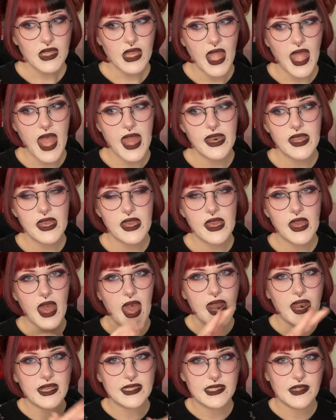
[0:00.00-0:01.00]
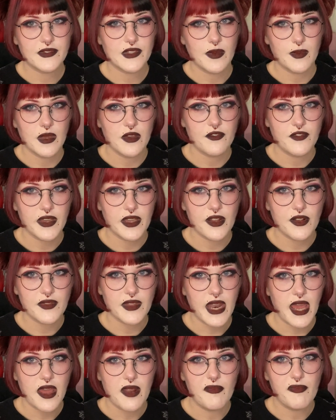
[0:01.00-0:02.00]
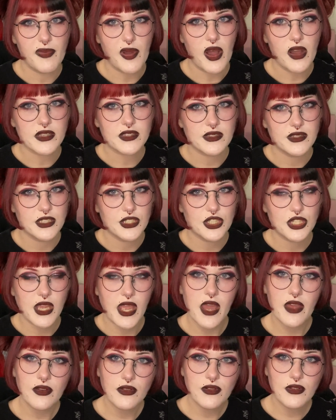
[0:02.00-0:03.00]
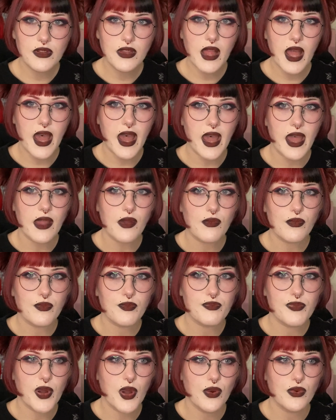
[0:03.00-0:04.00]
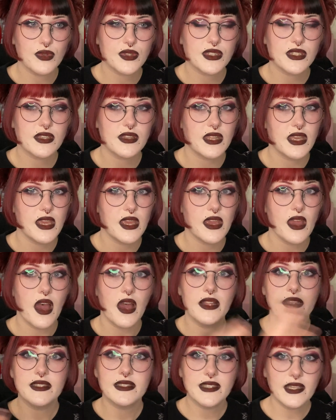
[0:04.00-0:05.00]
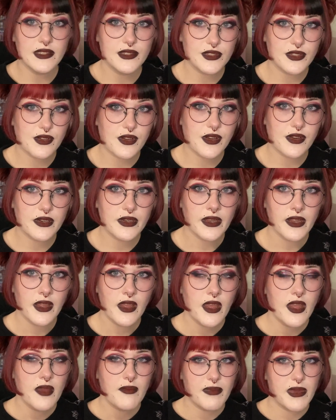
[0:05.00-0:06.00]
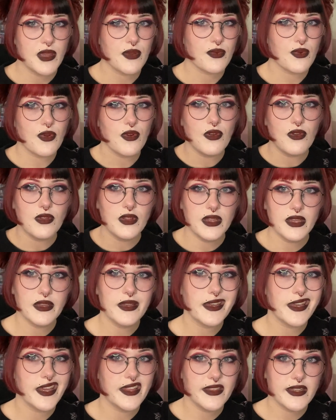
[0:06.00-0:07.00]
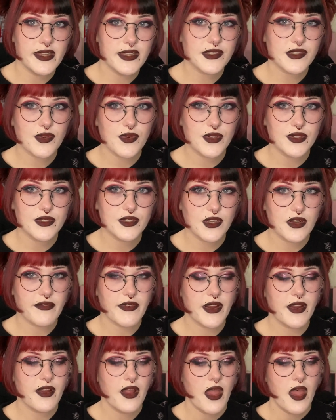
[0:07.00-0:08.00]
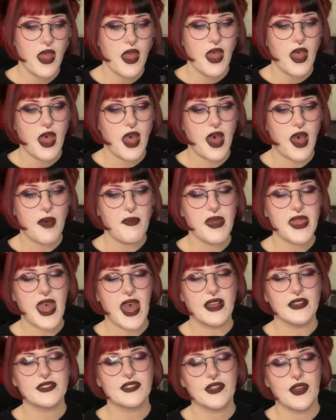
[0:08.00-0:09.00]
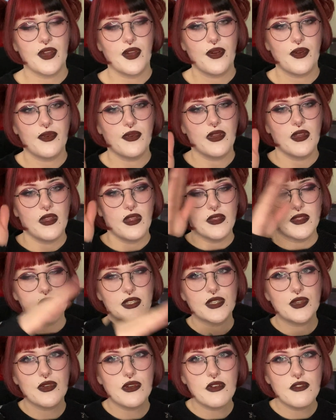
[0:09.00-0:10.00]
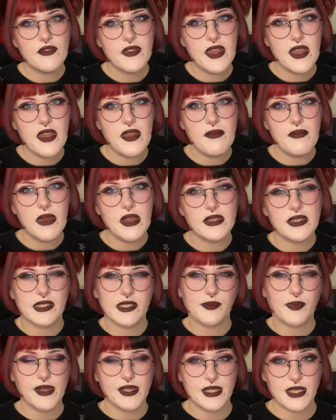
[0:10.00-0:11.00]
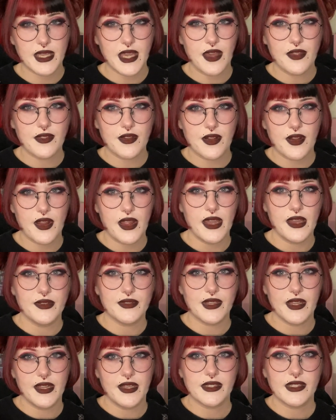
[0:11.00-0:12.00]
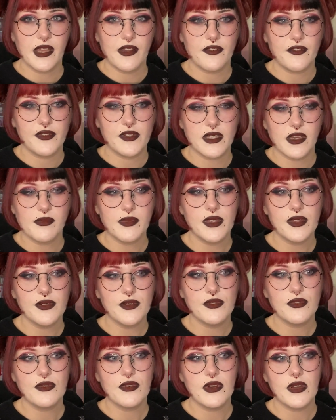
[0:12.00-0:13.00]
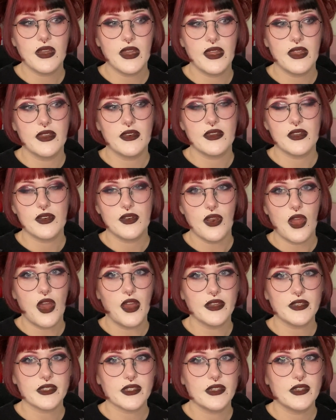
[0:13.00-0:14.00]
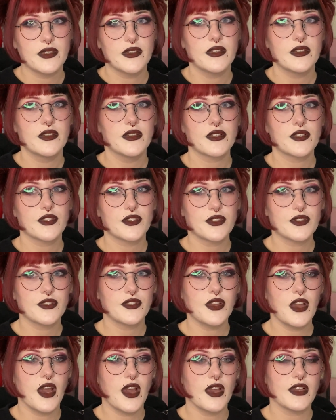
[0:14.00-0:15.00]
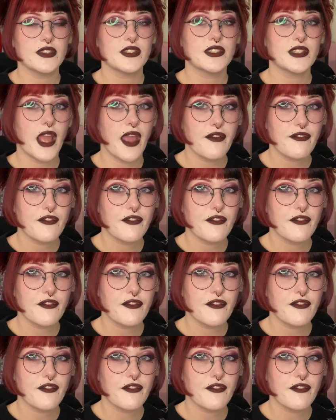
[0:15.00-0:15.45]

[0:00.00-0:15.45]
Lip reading: Any NSFW figure that I unbox on the channel, I post the uncensored B-roll in the Discord server. But yeah, so the two of them displayed together is NSFW and not safe